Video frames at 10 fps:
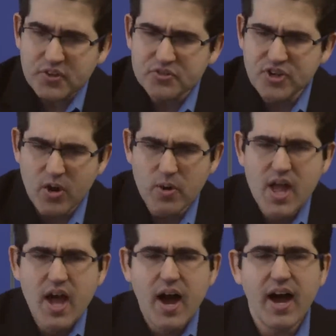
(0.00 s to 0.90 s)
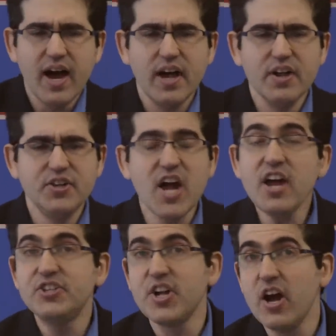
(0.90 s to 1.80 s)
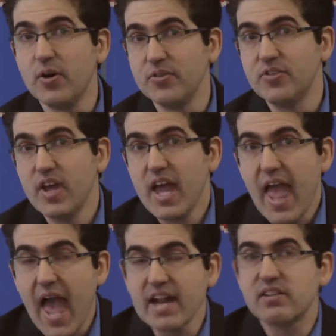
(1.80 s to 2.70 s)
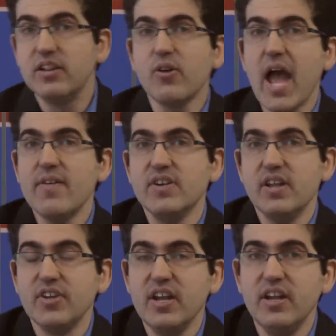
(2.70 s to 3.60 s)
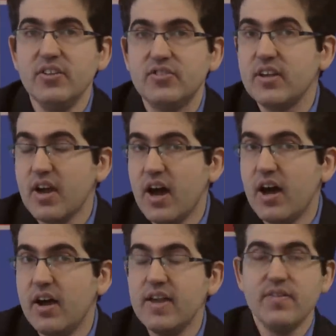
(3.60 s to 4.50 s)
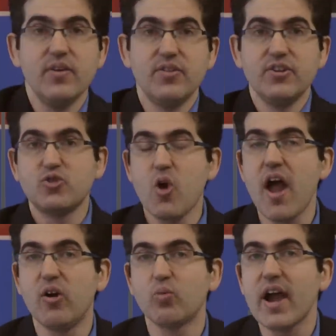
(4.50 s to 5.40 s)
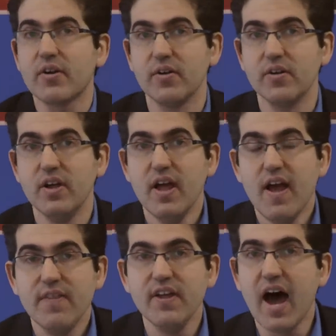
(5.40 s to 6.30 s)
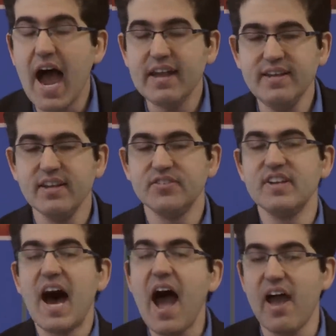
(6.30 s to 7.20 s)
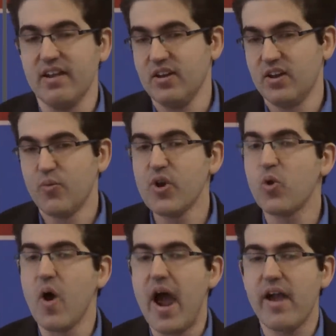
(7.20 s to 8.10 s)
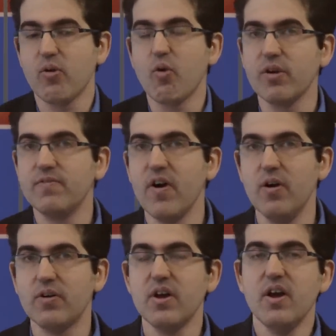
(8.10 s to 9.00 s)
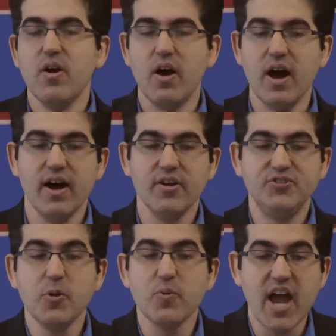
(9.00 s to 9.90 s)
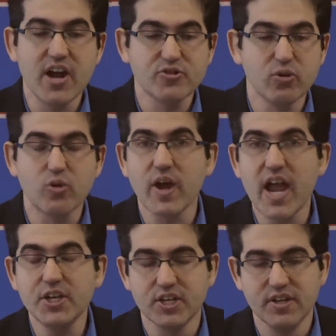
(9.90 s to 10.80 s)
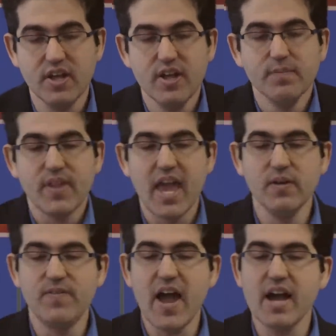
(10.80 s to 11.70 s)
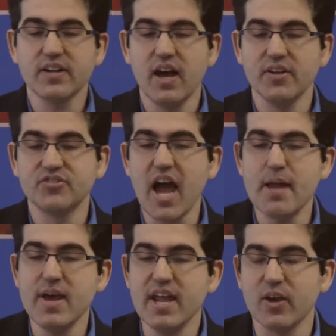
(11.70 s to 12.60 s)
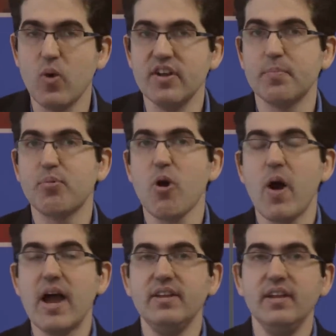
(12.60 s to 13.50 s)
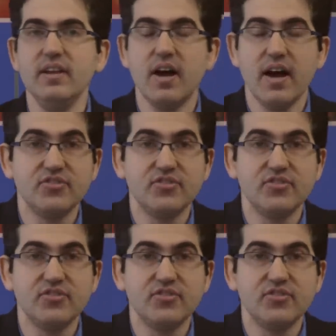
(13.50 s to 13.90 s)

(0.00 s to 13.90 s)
So uh, Judge Jones had clear evidence in, his, uh, in the, the trial record that ID does not require or invoke uh, supernatural creation. And in fact, uh, Scott Minnich, one of the pro-ID uh,